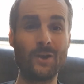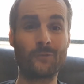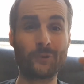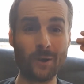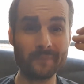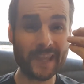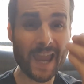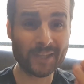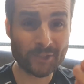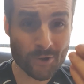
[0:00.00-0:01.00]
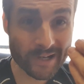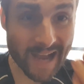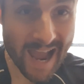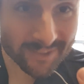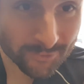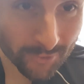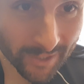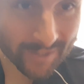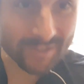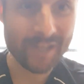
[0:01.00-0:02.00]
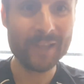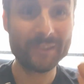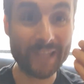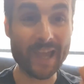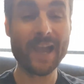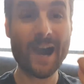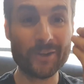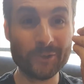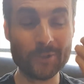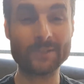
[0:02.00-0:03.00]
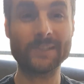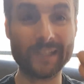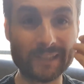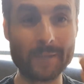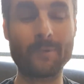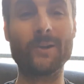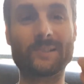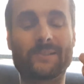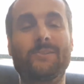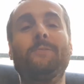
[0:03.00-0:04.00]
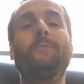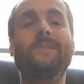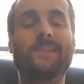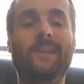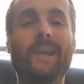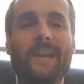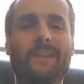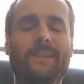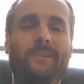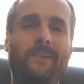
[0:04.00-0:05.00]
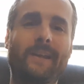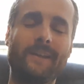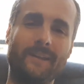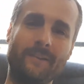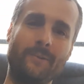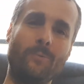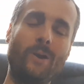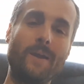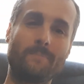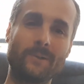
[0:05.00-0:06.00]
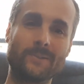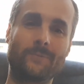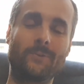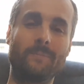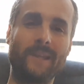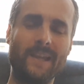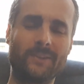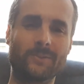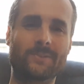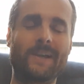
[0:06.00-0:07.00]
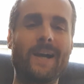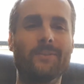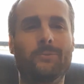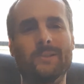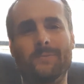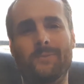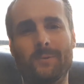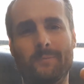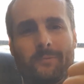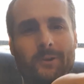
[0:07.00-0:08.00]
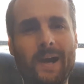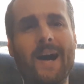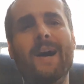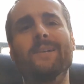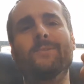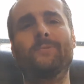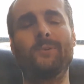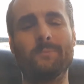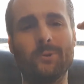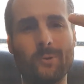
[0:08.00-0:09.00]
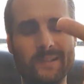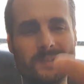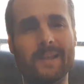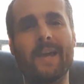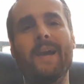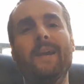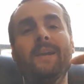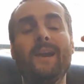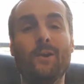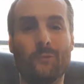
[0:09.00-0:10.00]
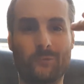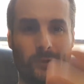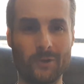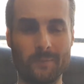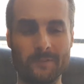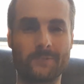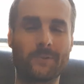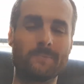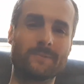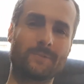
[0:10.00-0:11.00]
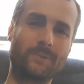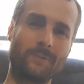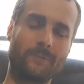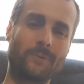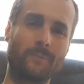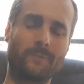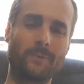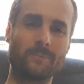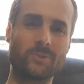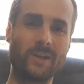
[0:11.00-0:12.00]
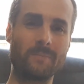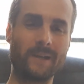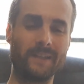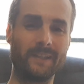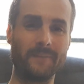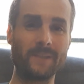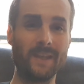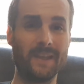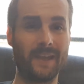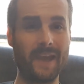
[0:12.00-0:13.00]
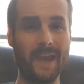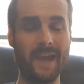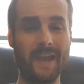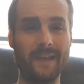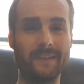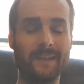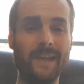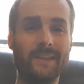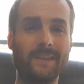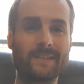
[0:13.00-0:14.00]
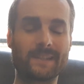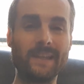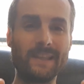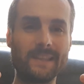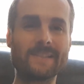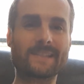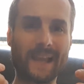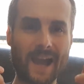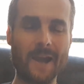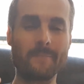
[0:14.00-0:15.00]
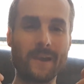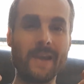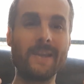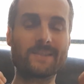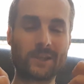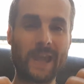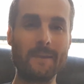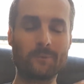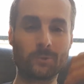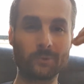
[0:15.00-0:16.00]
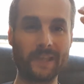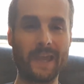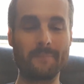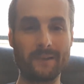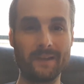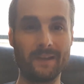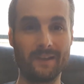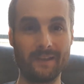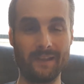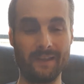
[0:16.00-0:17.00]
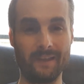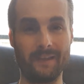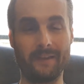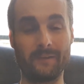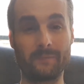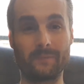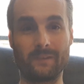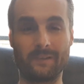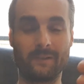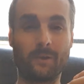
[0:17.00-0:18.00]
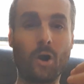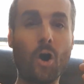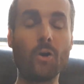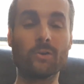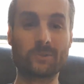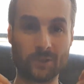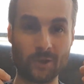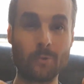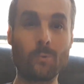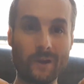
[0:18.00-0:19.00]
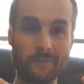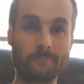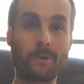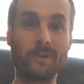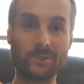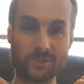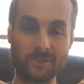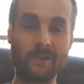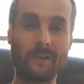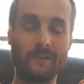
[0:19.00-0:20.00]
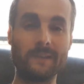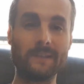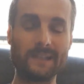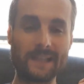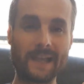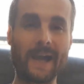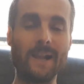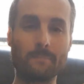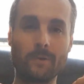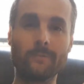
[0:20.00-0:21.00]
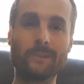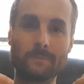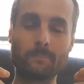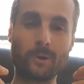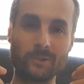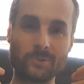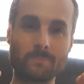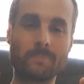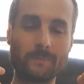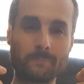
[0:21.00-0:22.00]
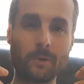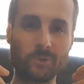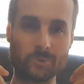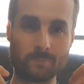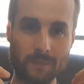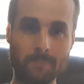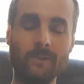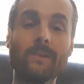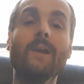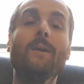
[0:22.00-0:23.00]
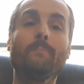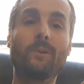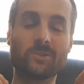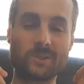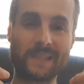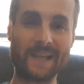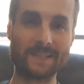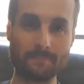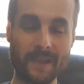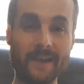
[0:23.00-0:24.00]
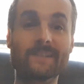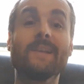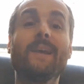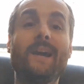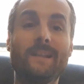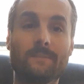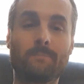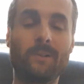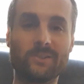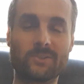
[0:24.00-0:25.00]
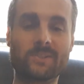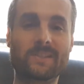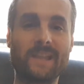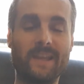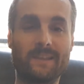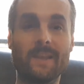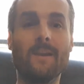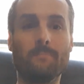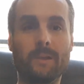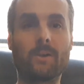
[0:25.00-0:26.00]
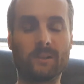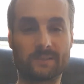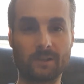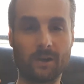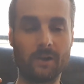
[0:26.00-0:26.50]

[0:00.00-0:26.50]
from NATO countries they are using the most sophisticated uh, weapons from NATO's countries from France from USA from from from from, from Germany and it is it, it's came it came to them uh, uh, also with Polish uh, the, the, help of the Polish Polish people, Polish taxpayers, and Polish state, because